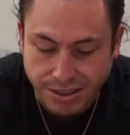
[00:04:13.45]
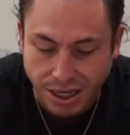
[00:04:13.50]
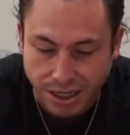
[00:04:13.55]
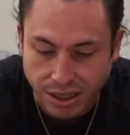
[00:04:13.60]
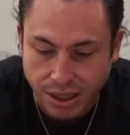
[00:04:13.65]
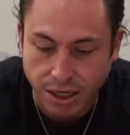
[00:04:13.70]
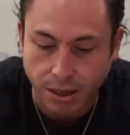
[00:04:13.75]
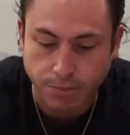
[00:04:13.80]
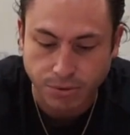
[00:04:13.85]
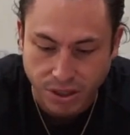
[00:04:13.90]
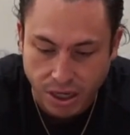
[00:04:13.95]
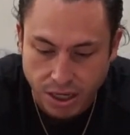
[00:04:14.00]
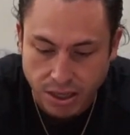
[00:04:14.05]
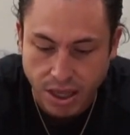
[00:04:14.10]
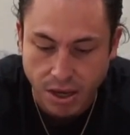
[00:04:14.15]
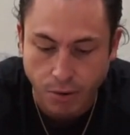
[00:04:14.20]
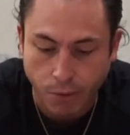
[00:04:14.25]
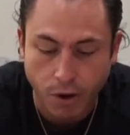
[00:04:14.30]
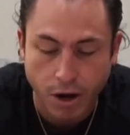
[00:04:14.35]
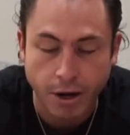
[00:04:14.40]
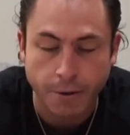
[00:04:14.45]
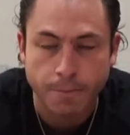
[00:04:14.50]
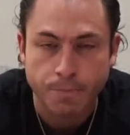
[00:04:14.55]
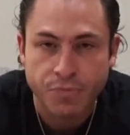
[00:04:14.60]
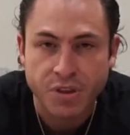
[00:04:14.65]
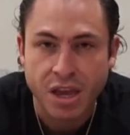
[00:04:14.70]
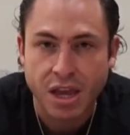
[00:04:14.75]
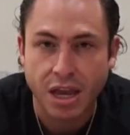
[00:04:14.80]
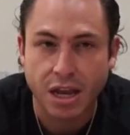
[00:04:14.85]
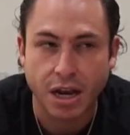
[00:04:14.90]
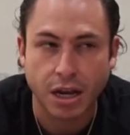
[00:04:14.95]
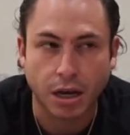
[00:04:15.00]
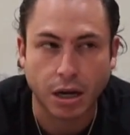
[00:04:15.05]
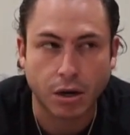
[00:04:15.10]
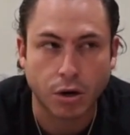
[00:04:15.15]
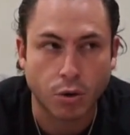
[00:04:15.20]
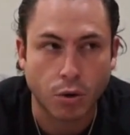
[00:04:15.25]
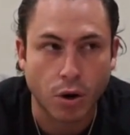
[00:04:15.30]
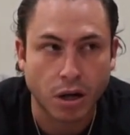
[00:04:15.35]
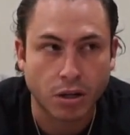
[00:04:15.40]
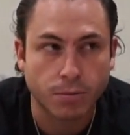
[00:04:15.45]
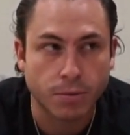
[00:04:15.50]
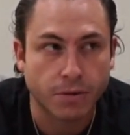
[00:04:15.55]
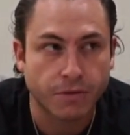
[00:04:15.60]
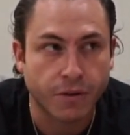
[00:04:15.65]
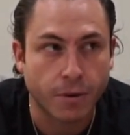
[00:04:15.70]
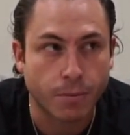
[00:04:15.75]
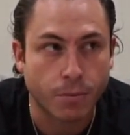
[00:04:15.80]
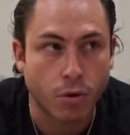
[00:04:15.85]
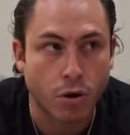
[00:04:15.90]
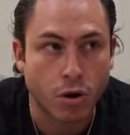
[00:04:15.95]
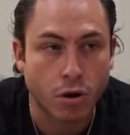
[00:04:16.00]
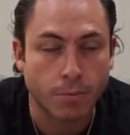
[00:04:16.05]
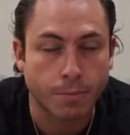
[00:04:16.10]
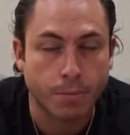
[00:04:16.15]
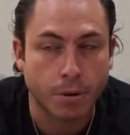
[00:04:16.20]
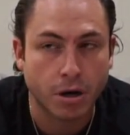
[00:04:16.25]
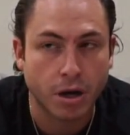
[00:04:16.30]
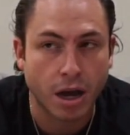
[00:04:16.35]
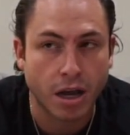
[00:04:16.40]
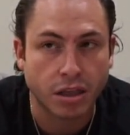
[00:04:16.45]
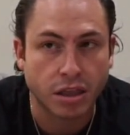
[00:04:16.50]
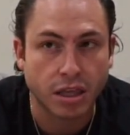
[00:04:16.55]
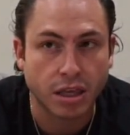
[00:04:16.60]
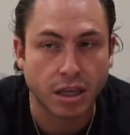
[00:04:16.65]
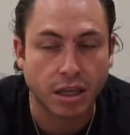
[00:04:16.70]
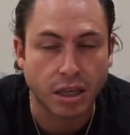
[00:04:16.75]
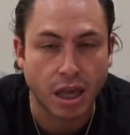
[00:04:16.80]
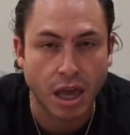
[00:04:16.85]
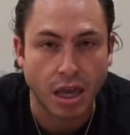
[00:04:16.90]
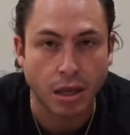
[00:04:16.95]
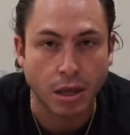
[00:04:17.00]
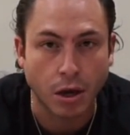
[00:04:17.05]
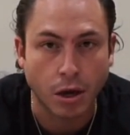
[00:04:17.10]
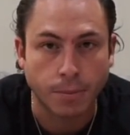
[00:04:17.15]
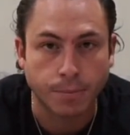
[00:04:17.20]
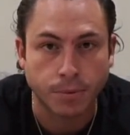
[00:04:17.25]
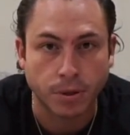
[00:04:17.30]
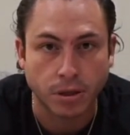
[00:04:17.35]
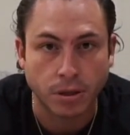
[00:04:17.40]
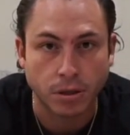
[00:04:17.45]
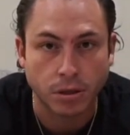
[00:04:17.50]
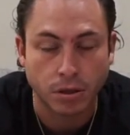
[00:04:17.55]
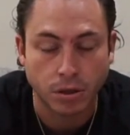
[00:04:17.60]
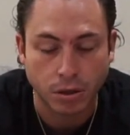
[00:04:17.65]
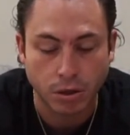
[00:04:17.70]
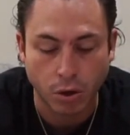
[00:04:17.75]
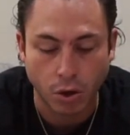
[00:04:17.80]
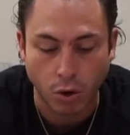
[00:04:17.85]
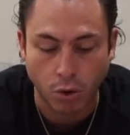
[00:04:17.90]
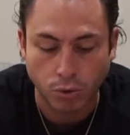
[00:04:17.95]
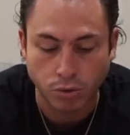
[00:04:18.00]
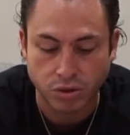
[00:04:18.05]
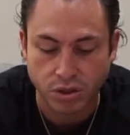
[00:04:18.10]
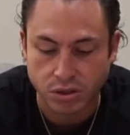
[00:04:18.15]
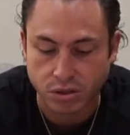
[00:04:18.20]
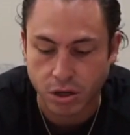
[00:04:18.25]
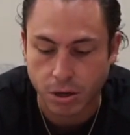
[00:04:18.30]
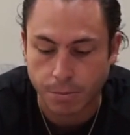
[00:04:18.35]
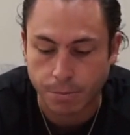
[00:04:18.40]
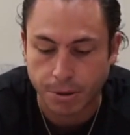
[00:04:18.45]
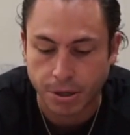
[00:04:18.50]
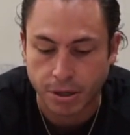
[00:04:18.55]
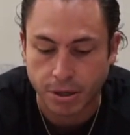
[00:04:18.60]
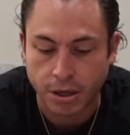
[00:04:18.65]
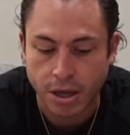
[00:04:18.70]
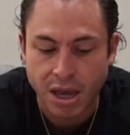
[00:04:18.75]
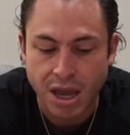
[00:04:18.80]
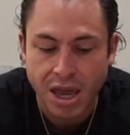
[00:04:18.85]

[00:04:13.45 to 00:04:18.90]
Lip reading: I think I'm saying that right, and correct me if I'm wrong, but I think Kate Upton owns this company,